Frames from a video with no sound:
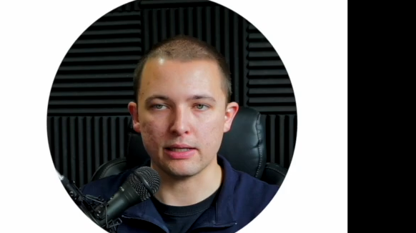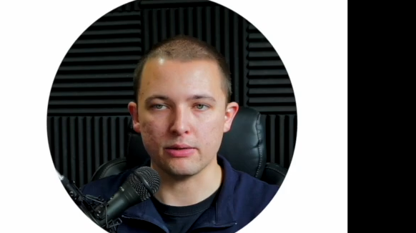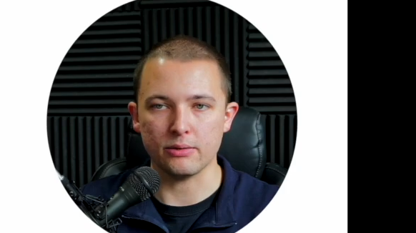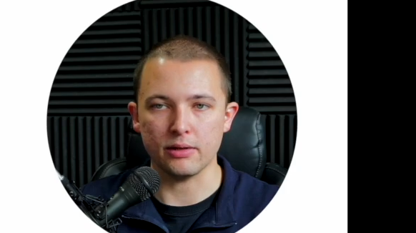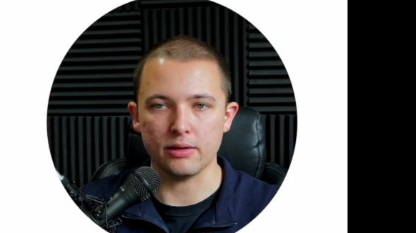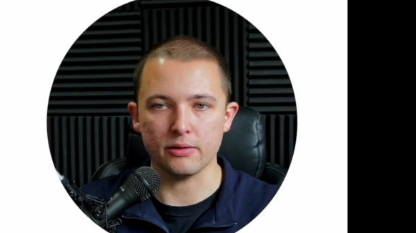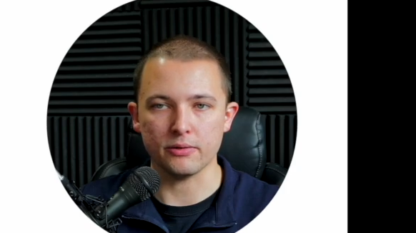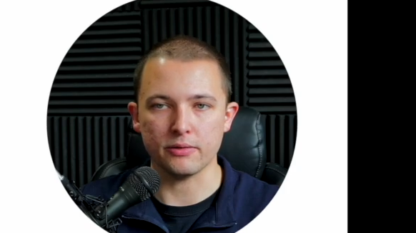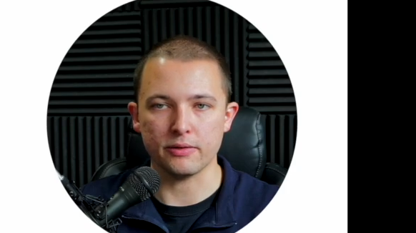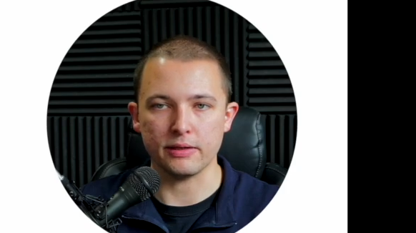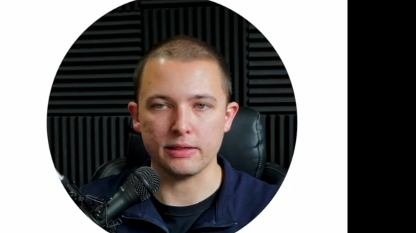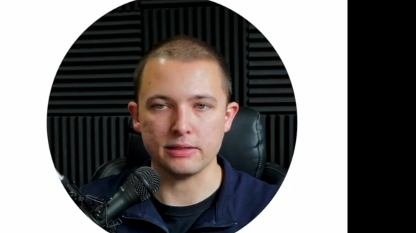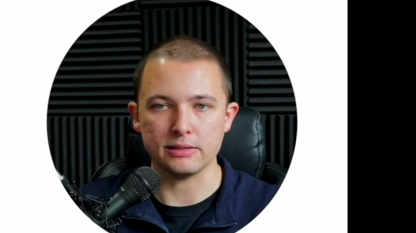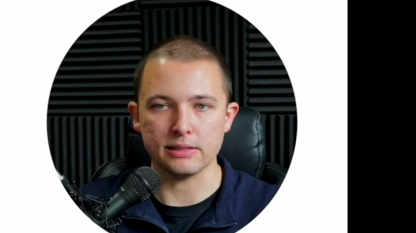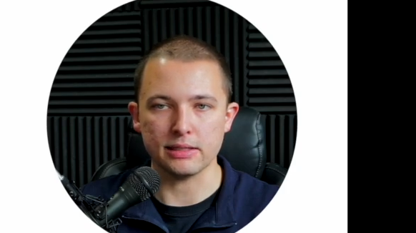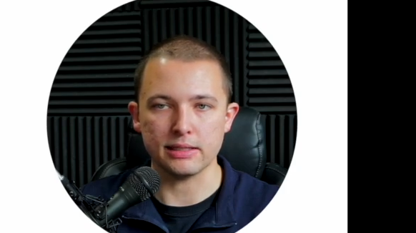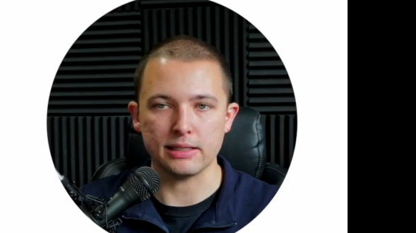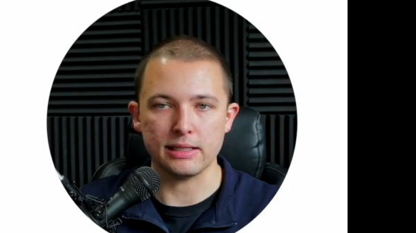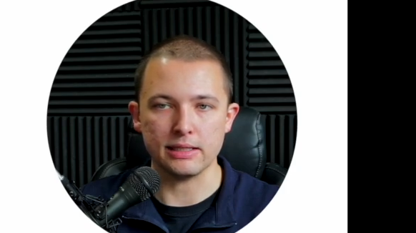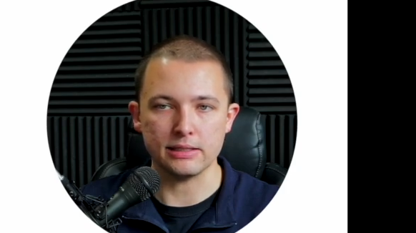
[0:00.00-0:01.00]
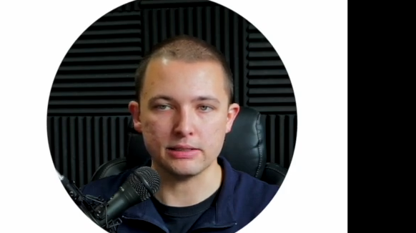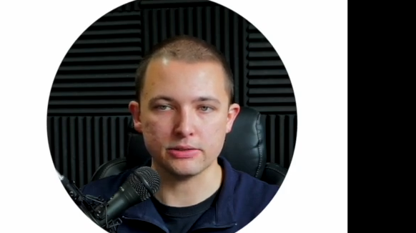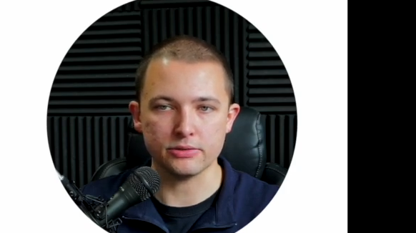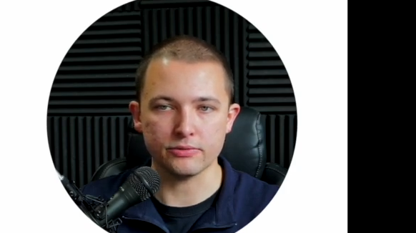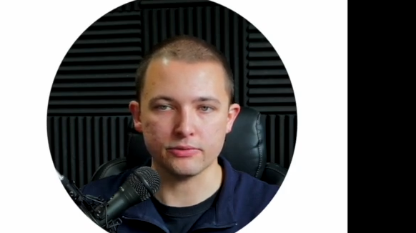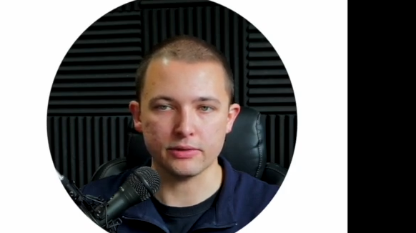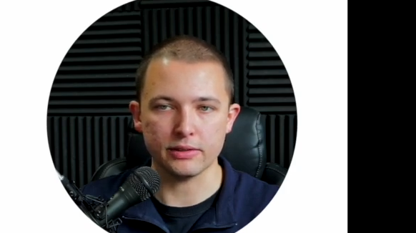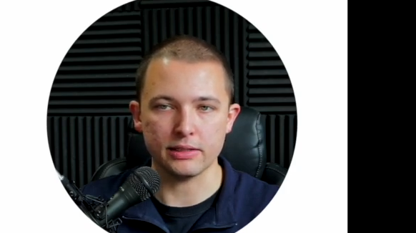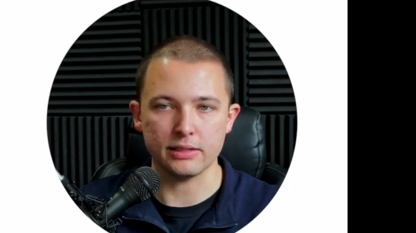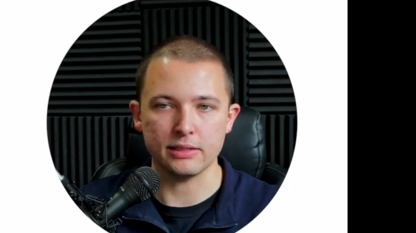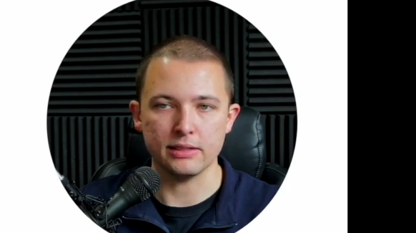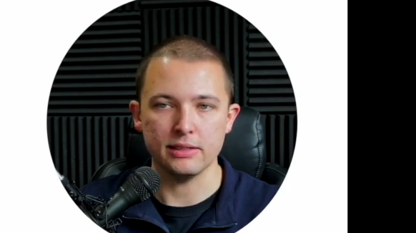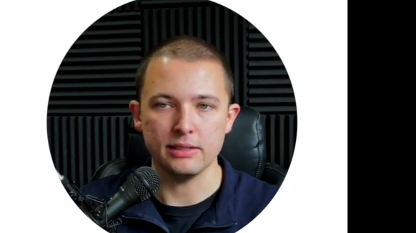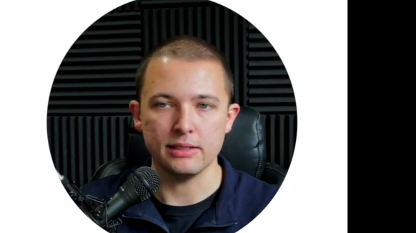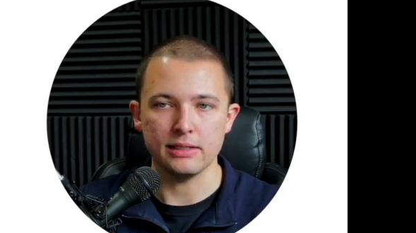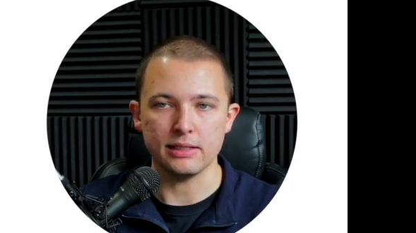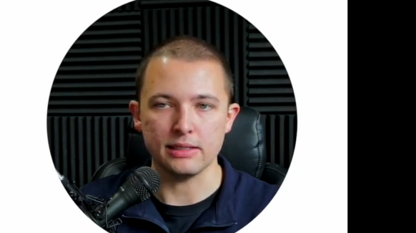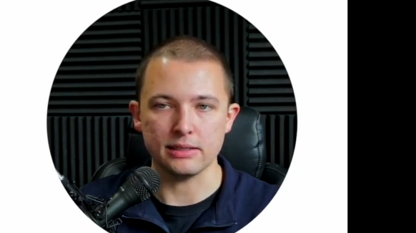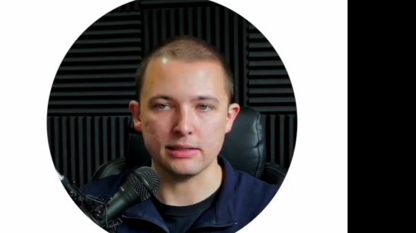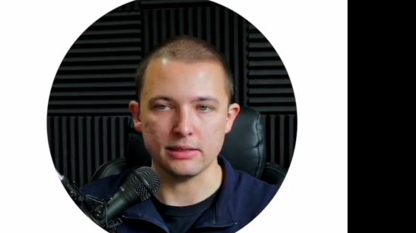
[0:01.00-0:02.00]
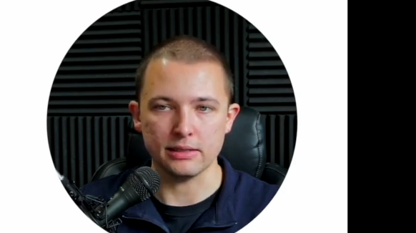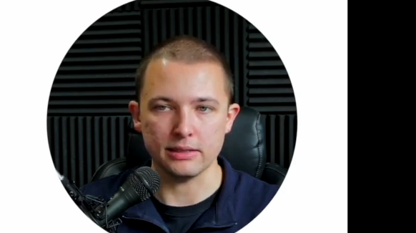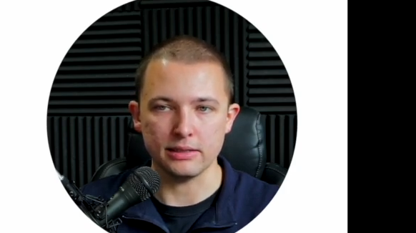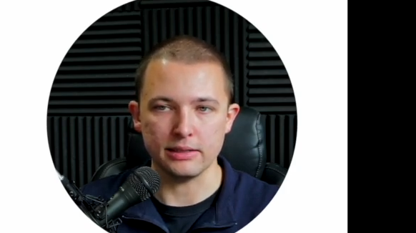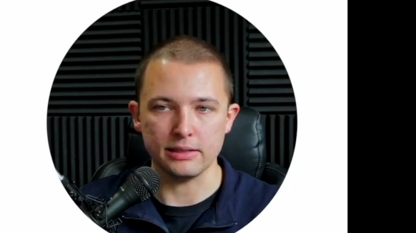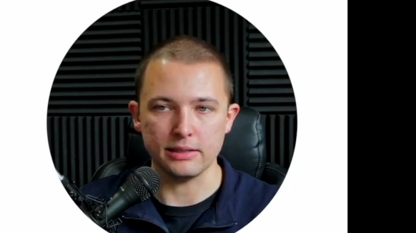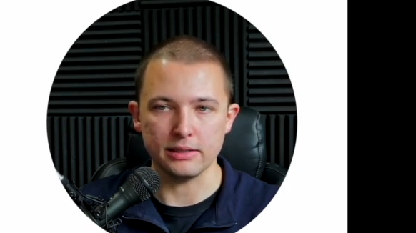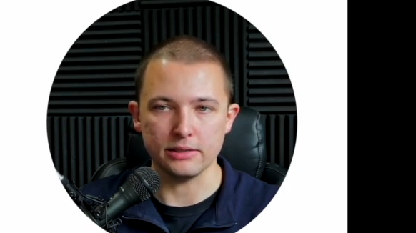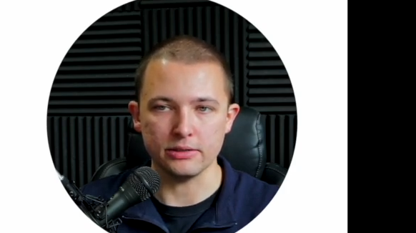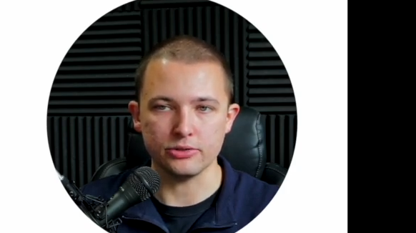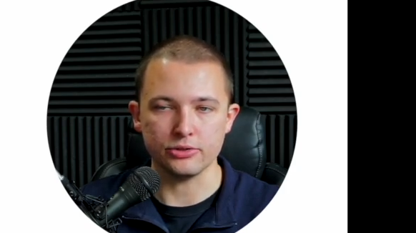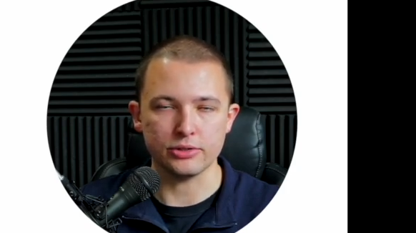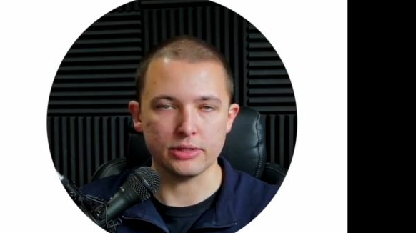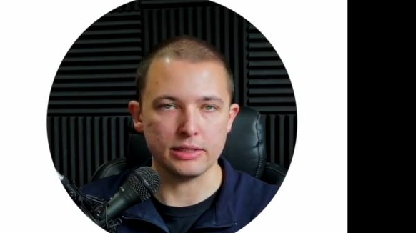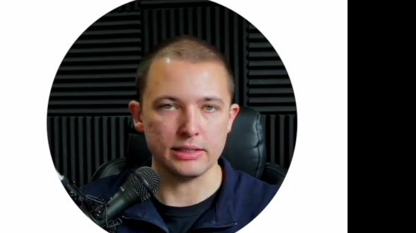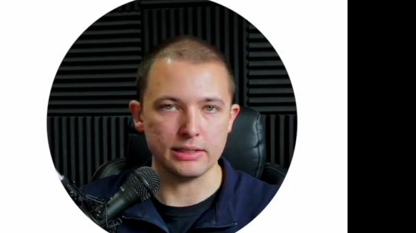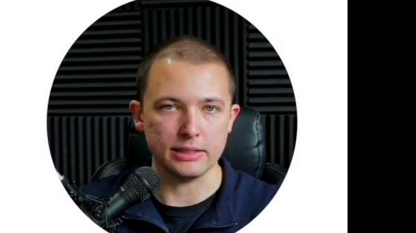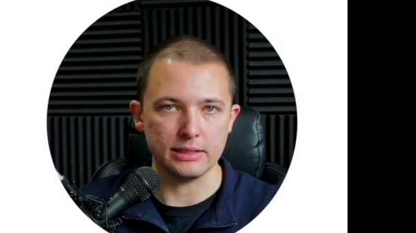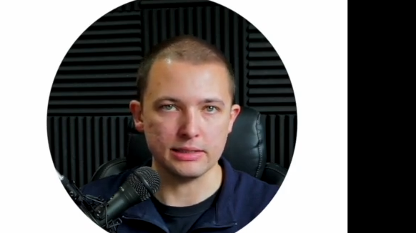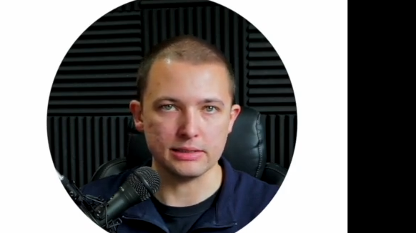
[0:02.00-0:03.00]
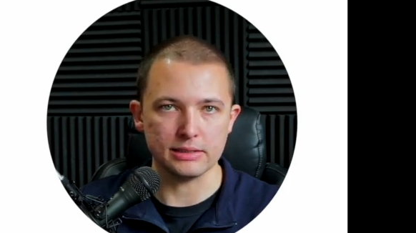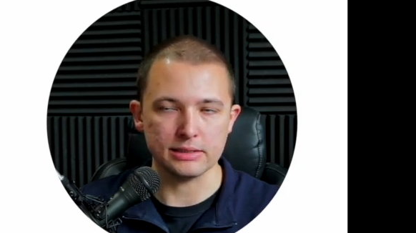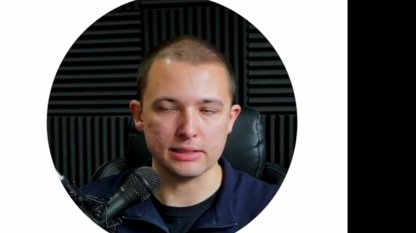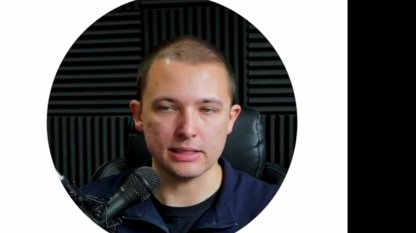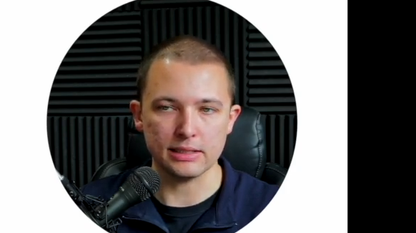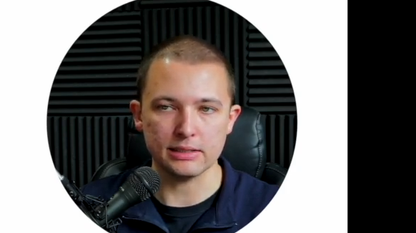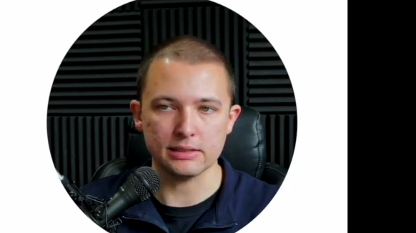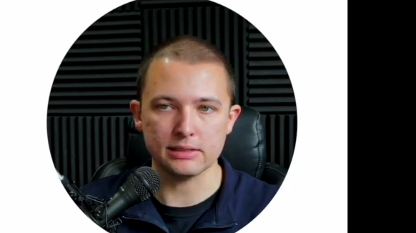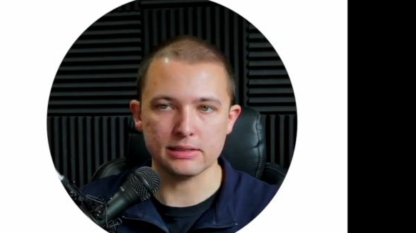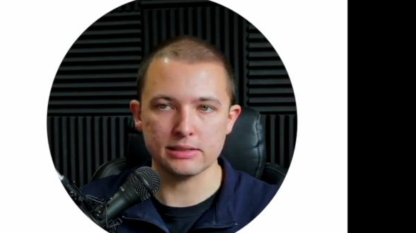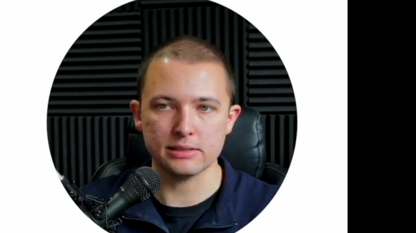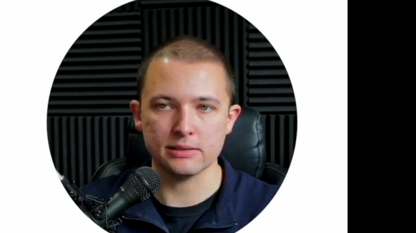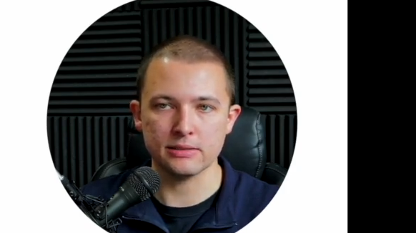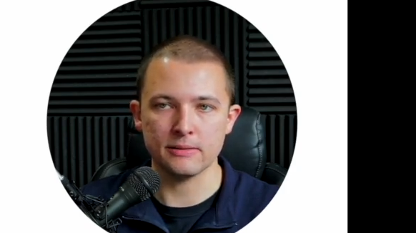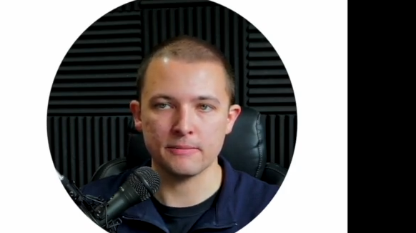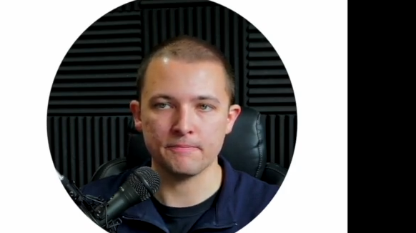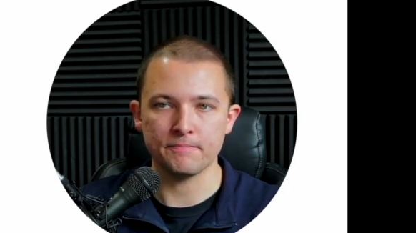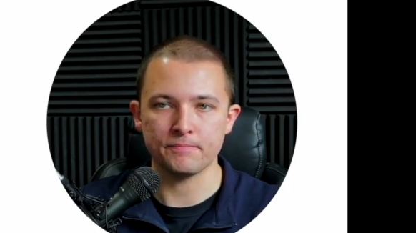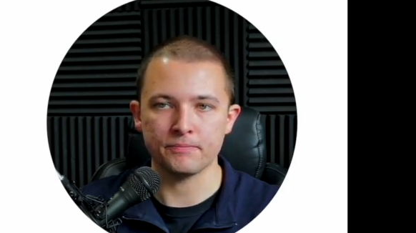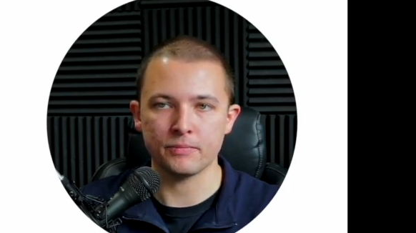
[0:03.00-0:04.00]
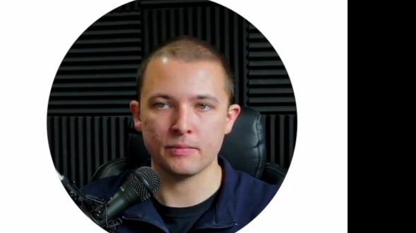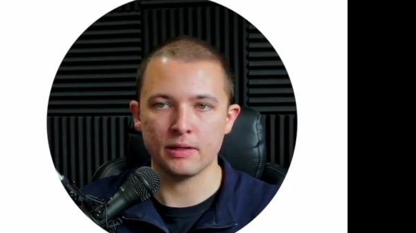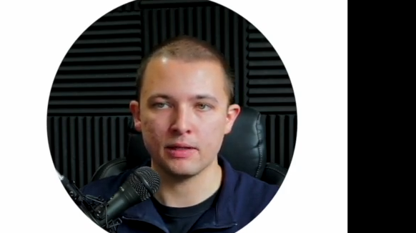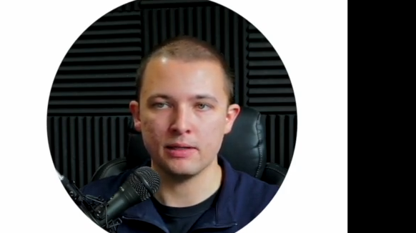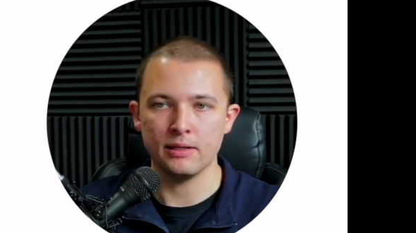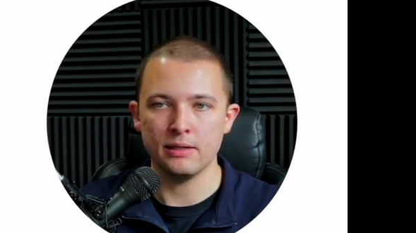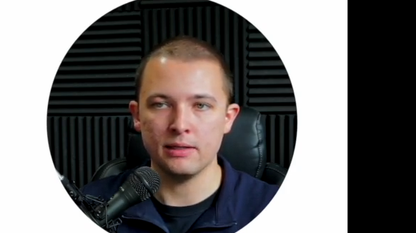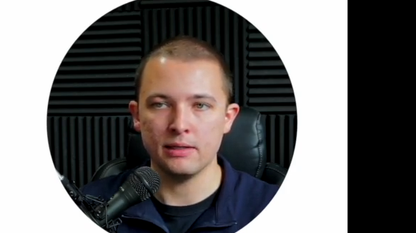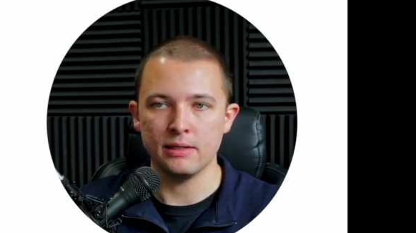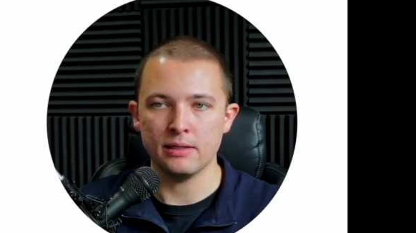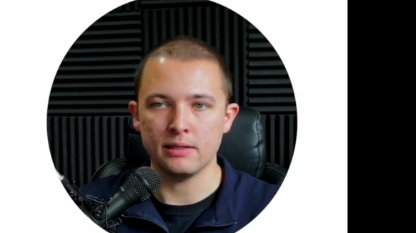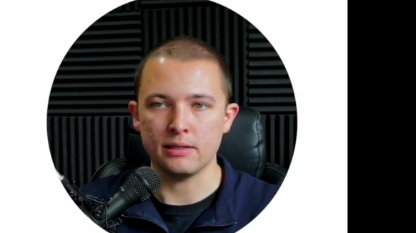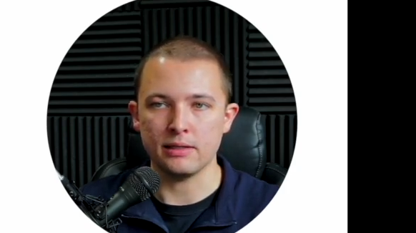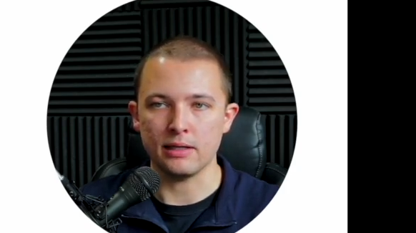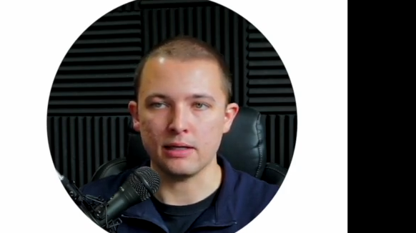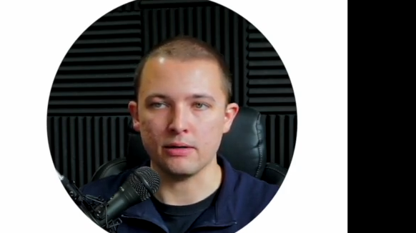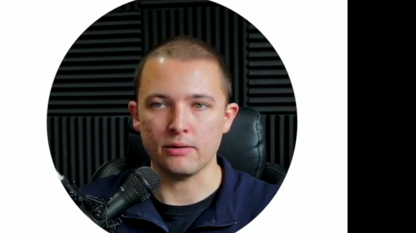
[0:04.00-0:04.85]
other things like history and lineage and insights. Now,